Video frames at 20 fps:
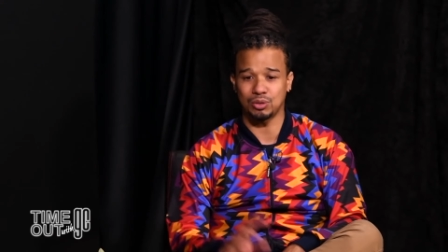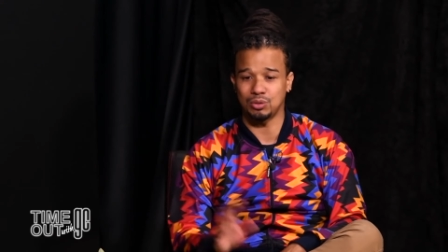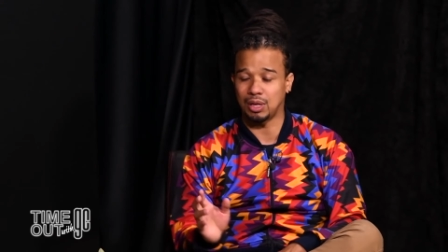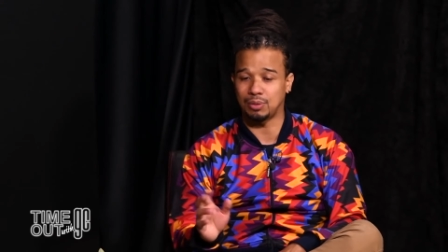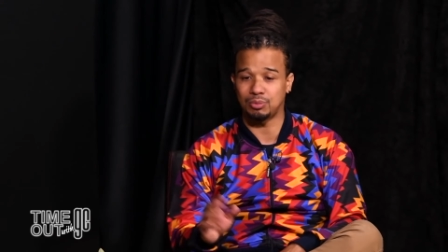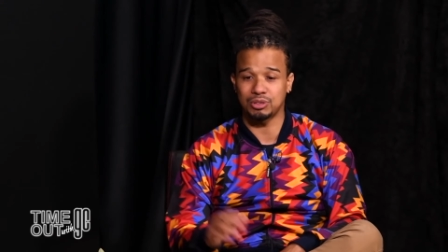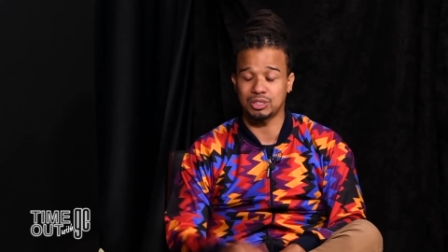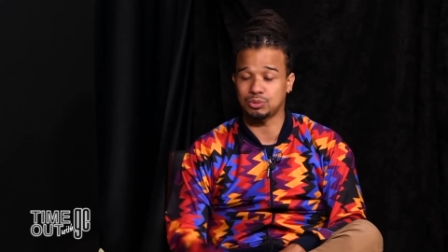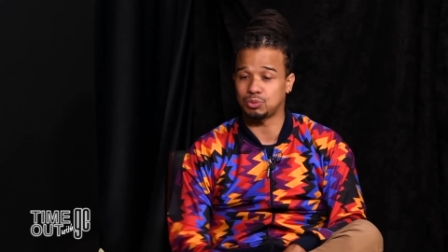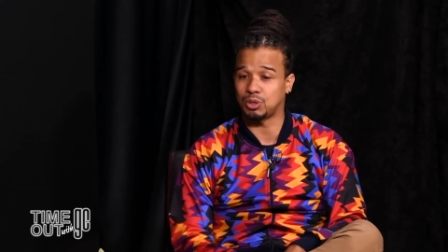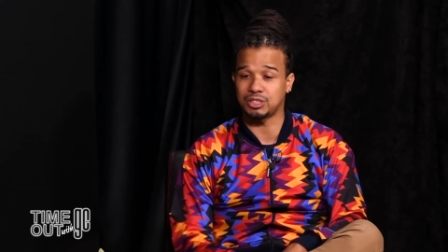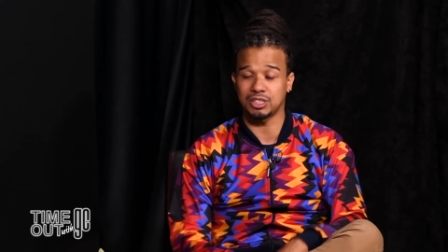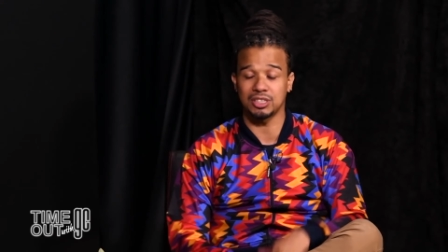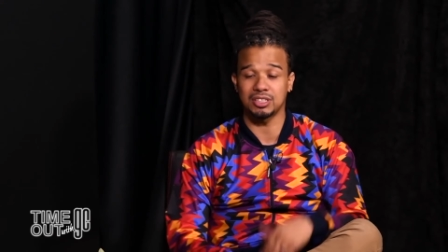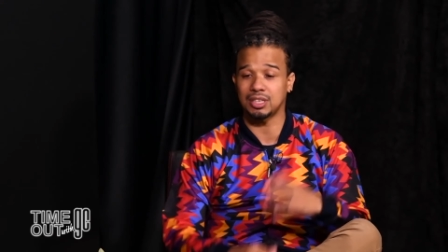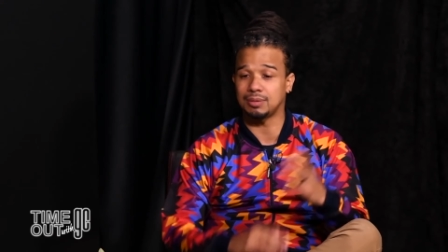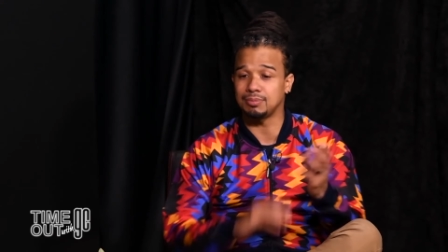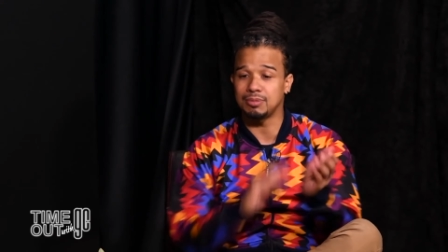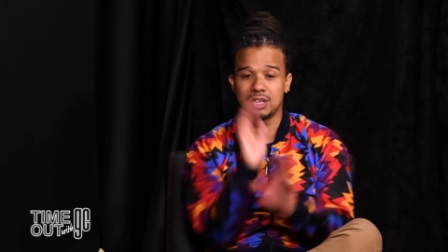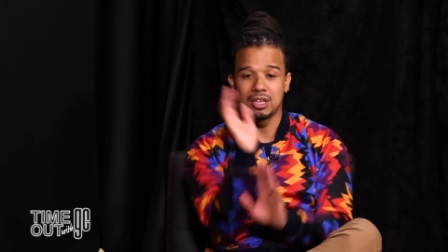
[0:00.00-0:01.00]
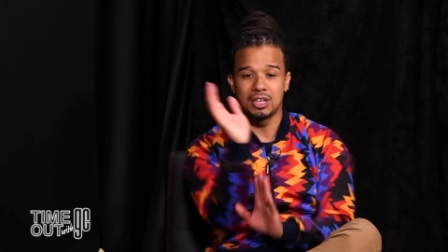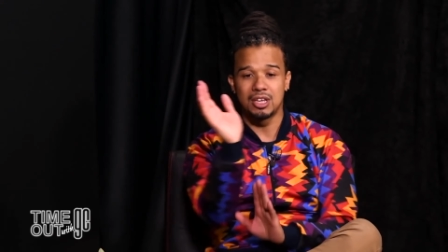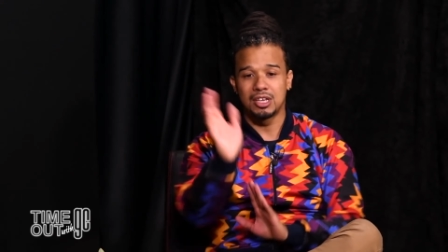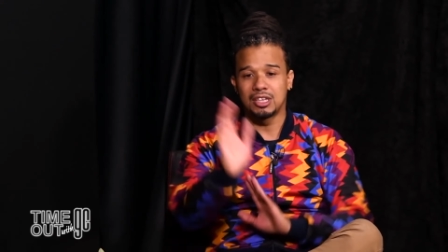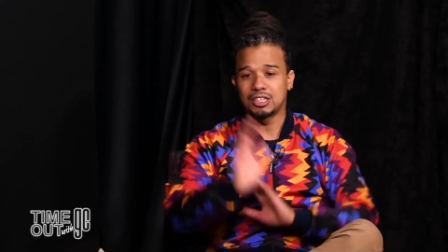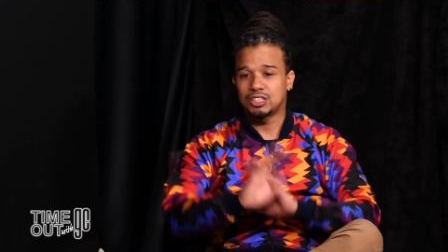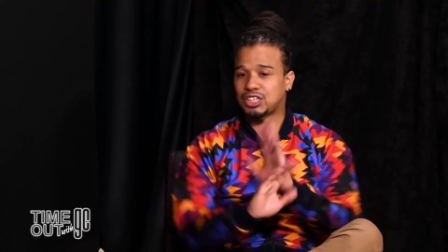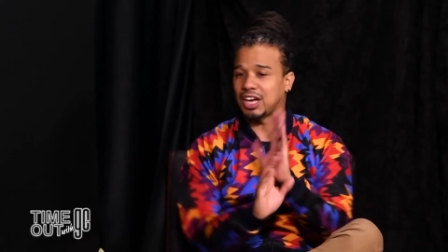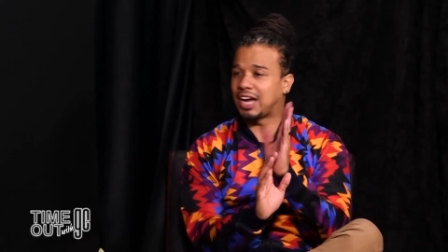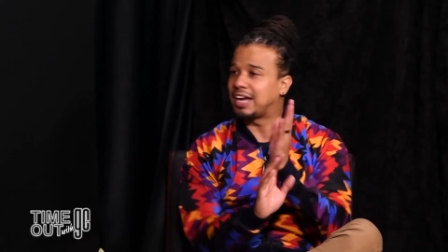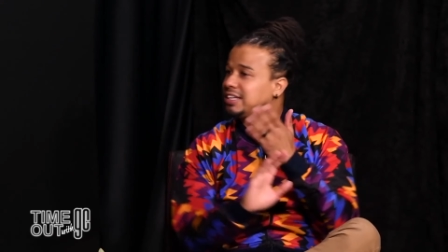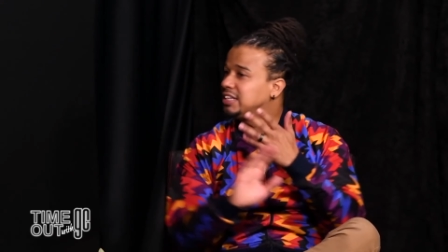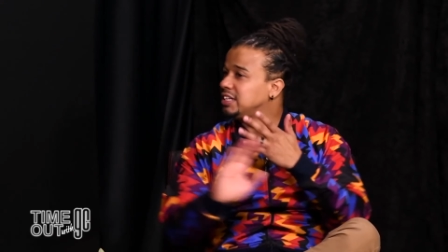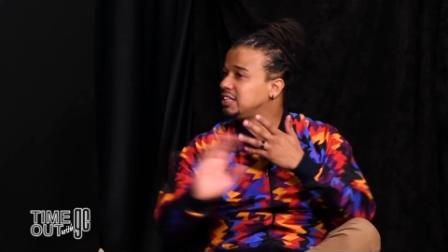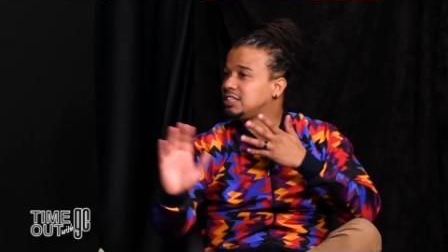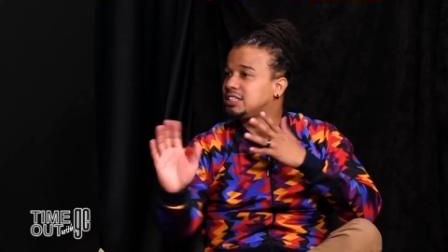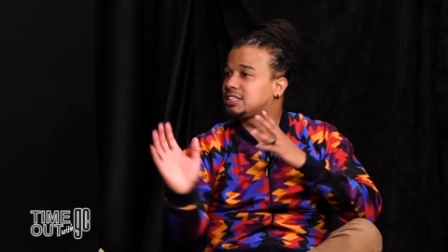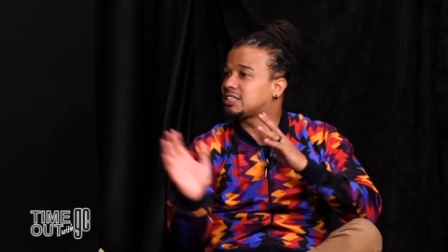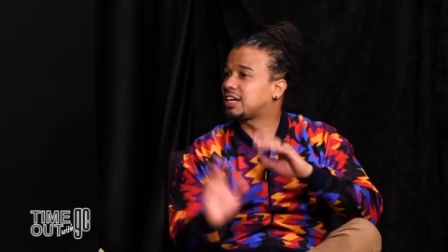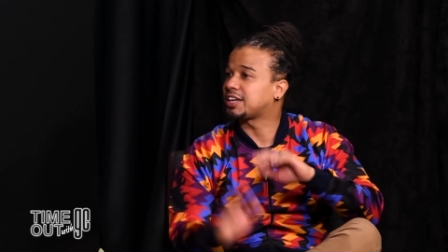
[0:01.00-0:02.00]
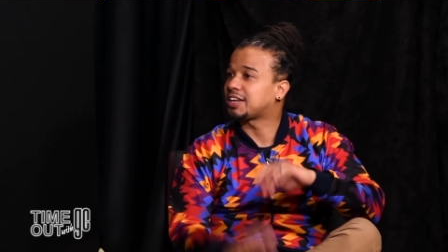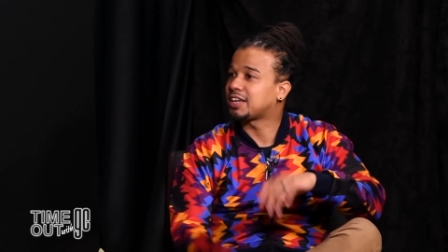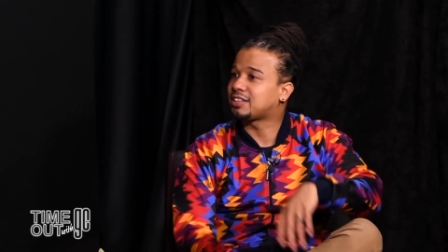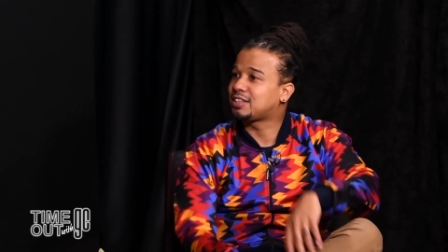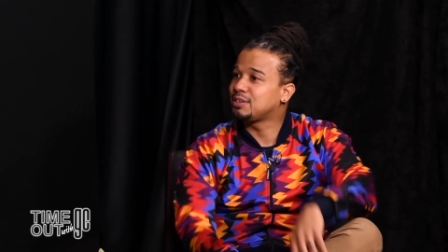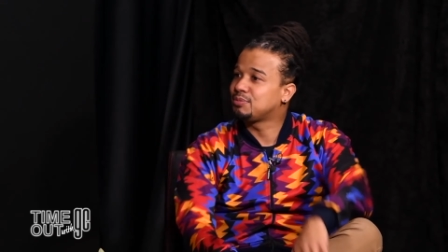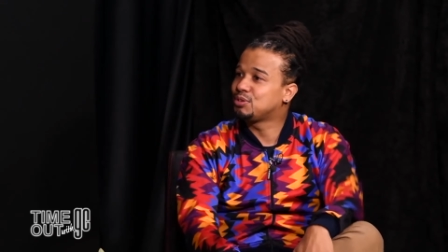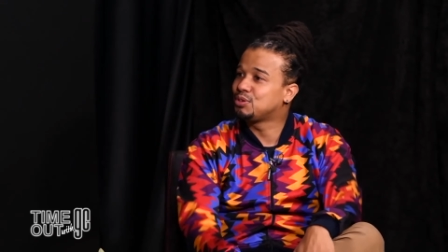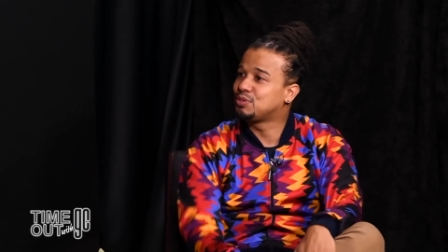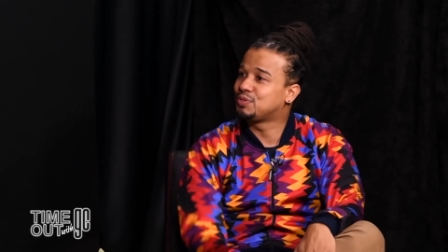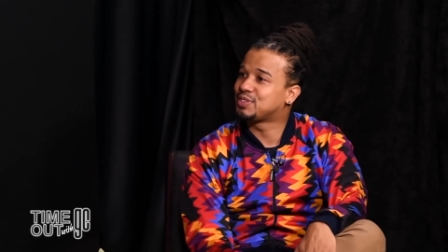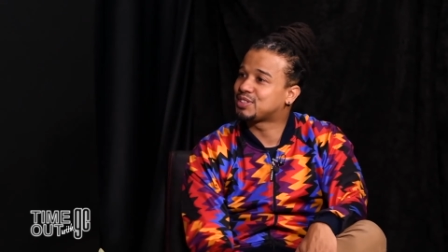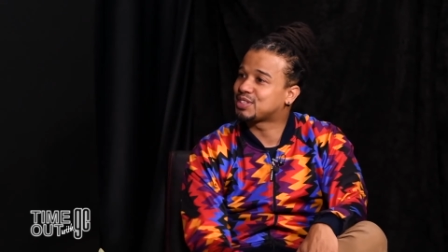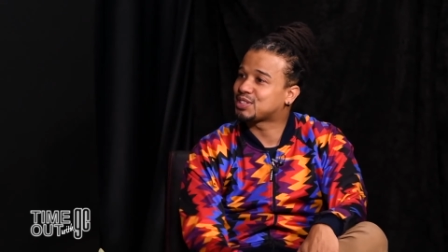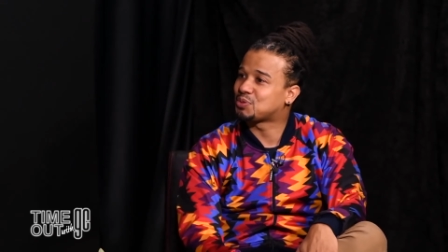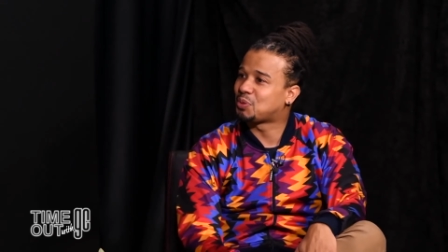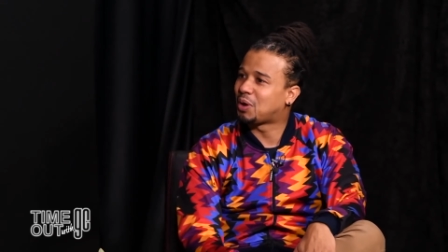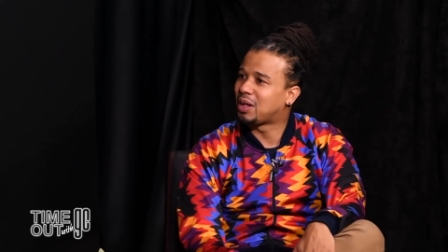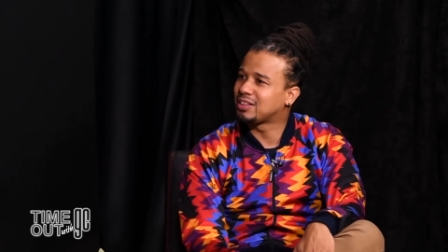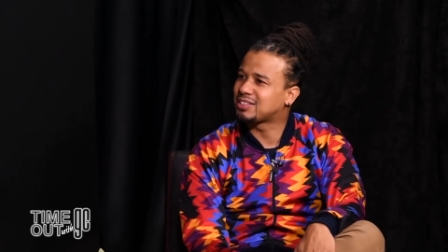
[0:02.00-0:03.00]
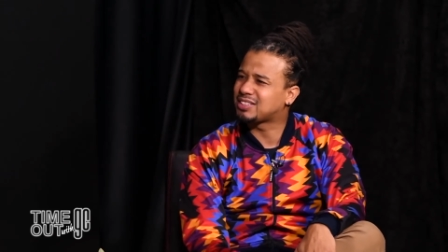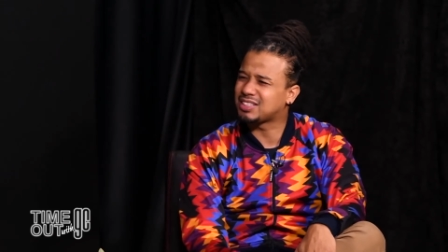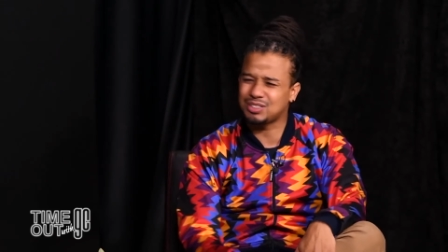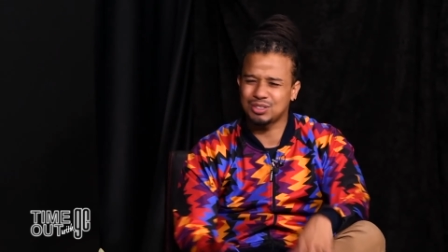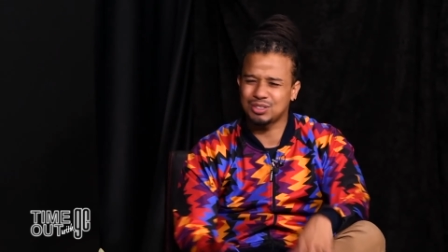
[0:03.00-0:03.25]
I was watching some Chinese karate movies as well, just